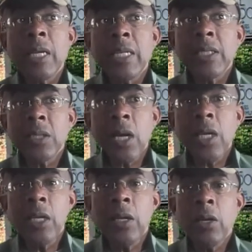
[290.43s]

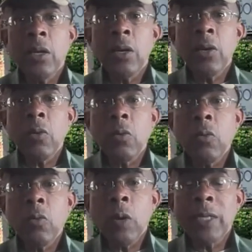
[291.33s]
Kentucky
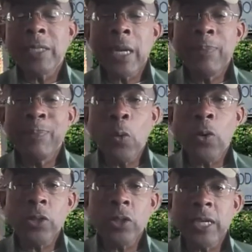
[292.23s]
was a
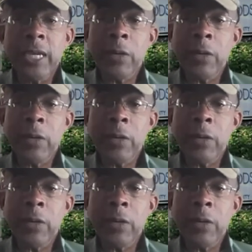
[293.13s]
border state.